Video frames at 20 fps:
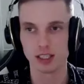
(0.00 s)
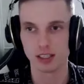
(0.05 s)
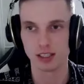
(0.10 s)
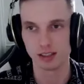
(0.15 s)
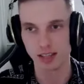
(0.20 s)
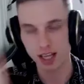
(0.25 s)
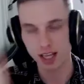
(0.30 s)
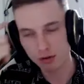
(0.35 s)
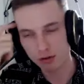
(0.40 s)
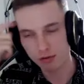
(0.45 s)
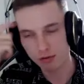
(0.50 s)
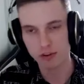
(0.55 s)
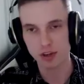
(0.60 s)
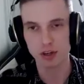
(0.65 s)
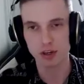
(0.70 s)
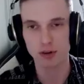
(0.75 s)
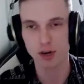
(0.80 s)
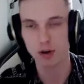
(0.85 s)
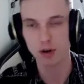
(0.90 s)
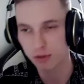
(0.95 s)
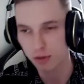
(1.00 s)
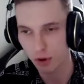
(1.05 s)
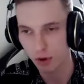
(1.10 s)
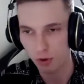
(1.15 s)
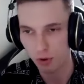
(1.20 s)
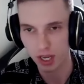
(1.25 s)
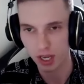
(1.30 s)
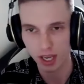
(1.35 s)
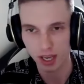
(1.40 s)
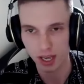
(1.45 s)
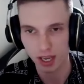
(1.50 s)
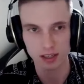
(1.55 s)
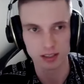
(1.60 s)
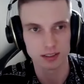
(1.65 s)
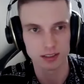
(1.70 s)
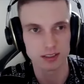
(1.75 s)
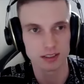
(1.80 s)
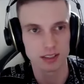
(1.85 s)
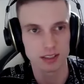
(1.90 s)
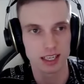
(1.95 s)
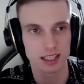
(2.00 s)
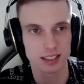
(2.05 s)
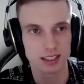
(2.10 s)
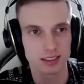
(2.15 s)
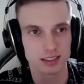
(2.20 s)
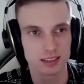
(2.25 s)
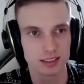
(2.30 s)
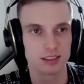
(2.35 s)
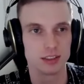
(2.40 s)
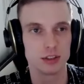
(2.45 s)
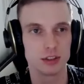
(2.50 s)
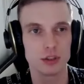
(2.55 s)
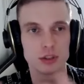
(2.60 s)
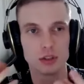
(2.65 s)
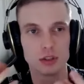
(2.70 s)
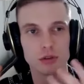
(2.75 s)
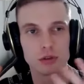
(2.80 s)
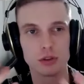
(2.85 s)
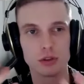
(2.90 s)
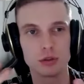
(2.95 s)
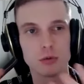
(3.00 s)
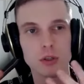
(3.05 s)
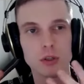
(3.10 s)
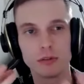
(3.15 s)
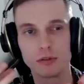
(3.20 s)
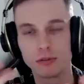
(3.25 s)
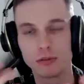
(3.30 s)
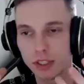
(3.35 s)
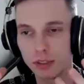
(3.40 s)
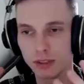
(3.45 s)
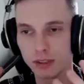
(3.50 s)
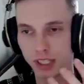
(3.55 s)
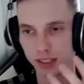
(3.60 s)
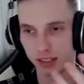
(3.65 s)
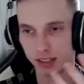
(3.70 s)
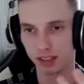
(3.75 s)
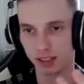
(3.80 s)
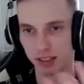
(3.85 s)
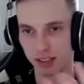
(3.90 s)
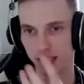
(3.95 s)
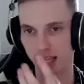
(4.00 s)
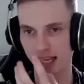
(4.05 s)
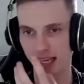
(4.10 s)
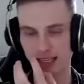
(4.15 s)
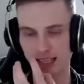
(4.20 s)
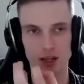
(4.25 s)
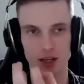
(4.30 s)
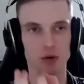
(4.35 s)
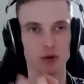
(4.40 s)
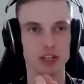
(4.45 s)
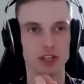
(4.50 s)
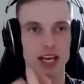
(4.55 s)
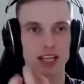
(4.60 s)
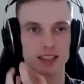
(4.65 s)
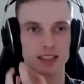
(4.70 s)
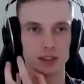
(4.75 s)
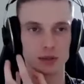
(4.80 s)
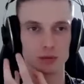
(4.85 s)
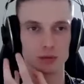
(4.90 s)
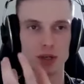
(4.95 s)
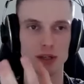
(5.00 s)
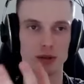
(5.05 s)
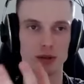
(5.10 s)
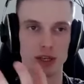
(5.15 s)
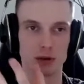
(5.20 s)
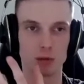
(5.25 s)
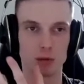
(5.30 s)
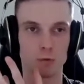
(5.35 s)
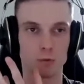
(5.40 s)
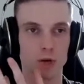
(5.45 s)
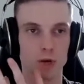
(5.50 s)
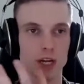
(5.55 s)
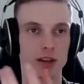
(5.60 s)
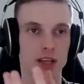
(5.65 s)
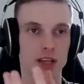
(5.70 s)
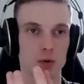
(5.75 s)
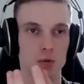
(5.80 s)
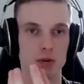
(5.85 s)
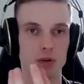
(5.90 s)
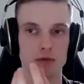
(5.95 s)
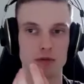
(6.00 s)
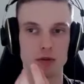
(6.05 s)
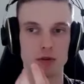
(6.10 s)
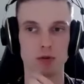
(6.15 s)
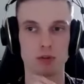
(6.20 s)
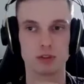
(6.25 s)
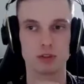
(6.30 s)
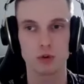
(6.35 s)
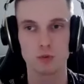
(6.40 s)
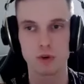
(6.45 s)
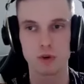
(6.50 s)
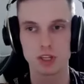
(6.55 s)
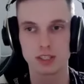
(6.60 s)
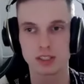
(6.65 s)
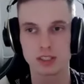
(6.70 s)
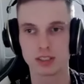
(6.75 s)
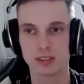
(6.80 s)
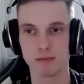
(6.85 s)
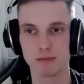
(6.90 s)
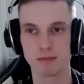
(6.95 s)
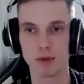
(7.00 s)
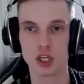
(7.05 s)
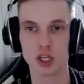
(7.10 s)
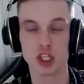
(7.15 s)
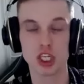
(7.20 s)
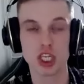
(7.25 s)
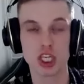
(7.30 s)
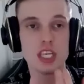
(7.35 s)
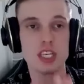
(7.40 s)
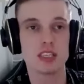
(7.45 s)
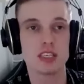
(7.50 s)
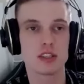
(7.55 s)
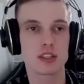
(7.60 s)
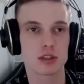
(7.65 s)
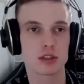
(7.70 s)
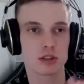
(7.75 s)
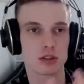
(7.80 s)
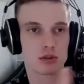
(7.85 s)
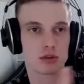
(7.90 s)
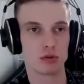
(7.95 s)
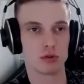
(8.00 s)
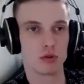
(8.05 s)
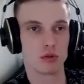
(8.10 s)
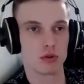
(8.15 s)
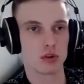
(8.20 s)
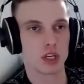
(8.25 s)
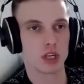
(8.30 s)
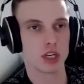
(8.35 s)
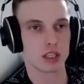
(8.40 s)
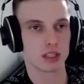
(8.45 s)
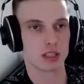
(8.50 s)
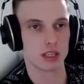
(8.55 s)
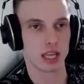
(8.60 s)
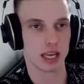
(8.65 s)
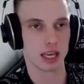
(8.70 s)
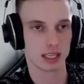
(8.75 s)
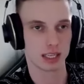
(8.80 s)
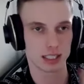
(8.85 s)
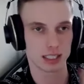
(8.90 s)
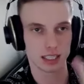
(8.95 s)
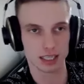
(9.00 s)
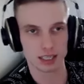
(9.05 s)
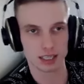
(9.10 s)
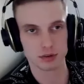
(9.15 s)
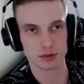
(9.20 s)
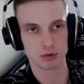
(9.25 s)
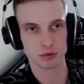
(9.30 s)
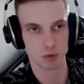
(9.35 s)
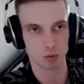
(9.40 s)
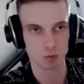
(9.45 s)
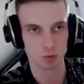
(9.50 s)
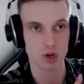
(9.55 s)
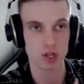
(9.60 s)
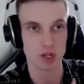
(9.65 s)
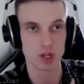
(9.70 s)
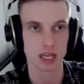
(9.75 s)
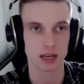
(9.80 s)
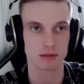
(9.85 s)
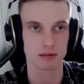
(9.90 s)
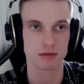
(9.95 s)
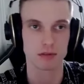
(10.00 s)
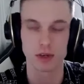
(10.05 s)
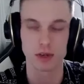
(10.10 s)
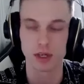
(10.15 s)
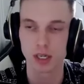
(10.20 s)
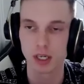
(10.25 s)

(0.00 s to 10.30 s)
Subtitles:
then you figure out, okay, like you will feel that this is like the connected right now with you. So it's much easier to do it like in real life.